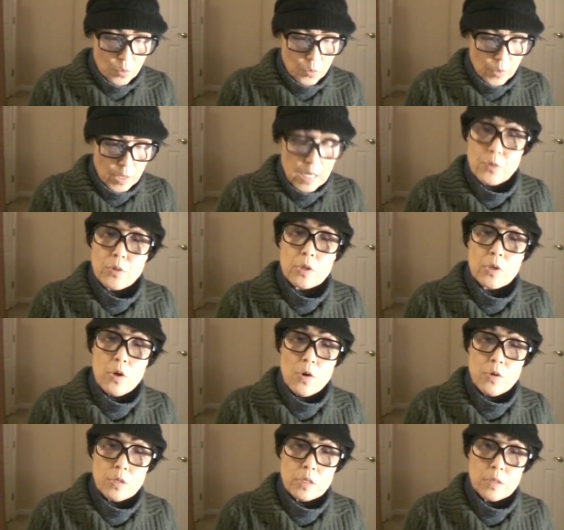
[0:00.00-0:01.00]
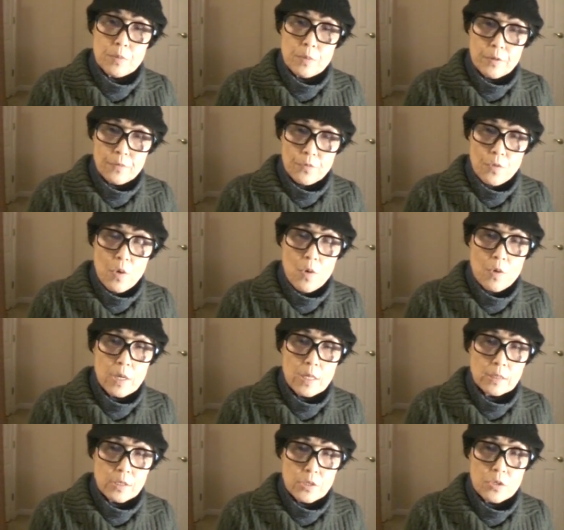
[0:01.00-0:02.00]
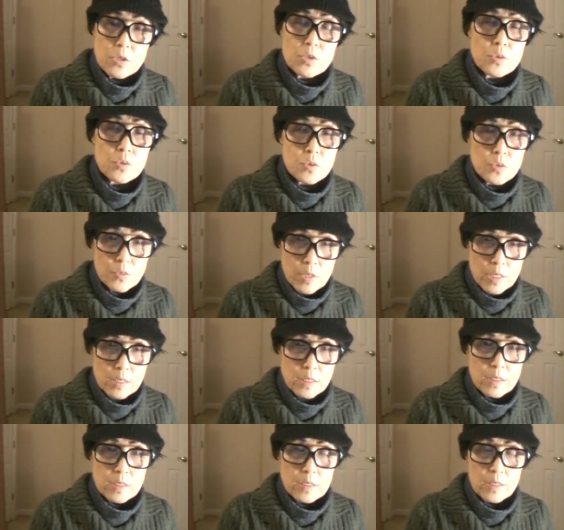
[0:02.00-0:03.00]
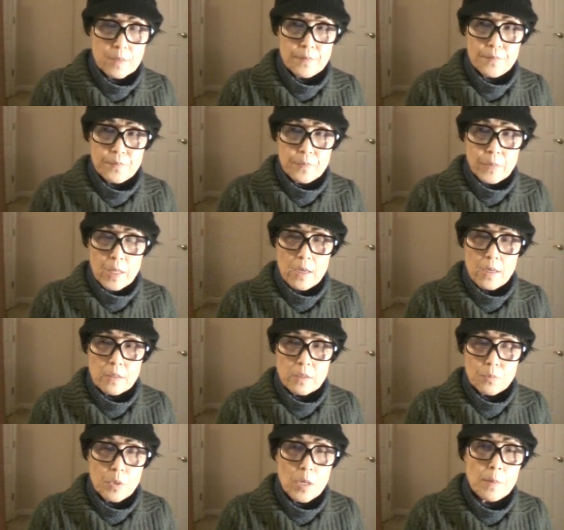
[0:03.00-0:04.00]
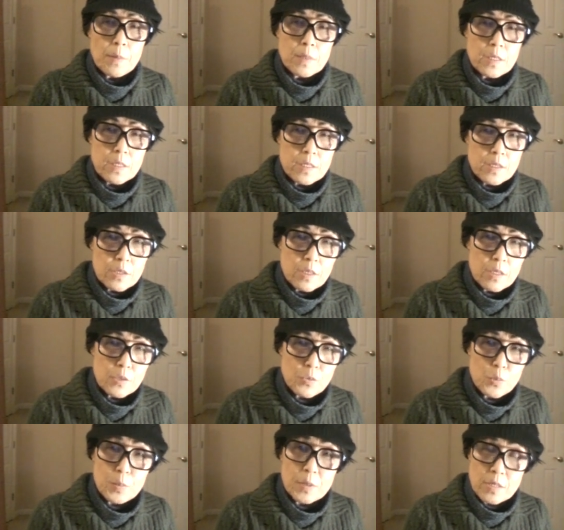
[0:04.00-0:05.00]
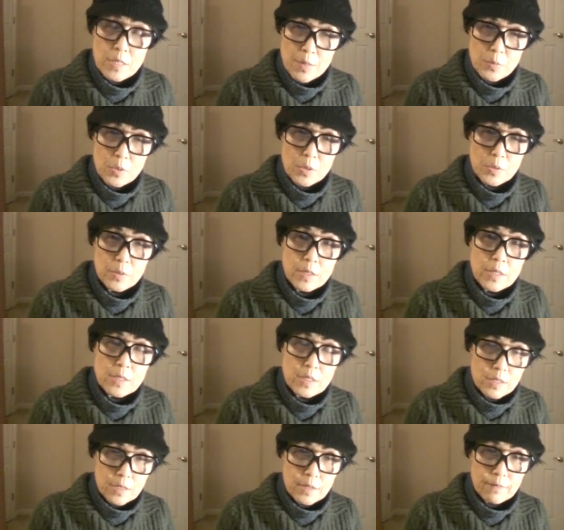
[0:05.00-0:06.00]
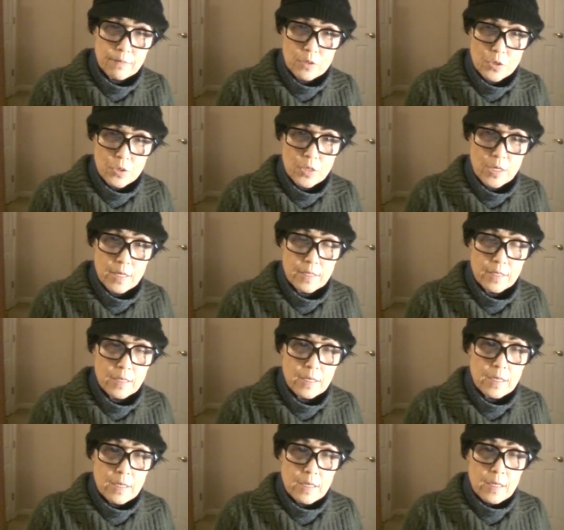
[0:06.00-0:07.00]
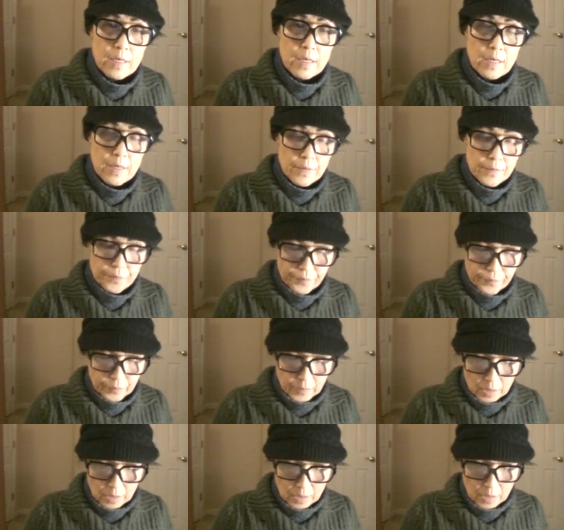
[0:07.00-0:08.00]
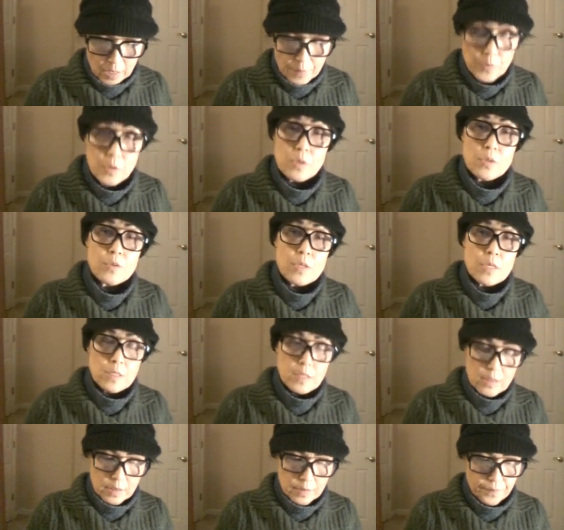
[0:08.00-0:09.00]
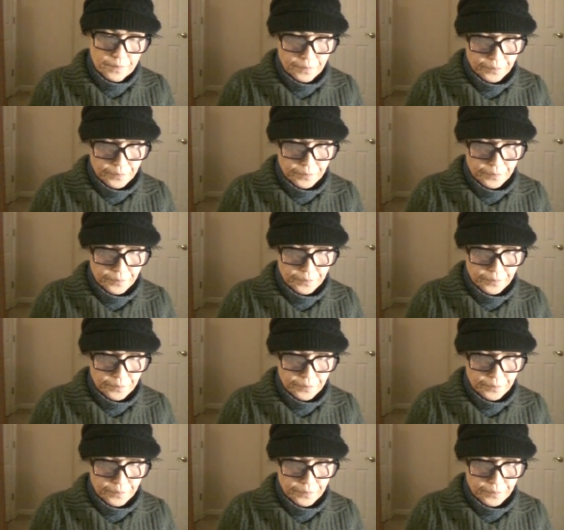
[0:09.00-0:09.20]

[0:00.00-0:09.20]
where I recorded before and continue to read it. And probably this will be temporary. Just give it a try. I'm going to read it.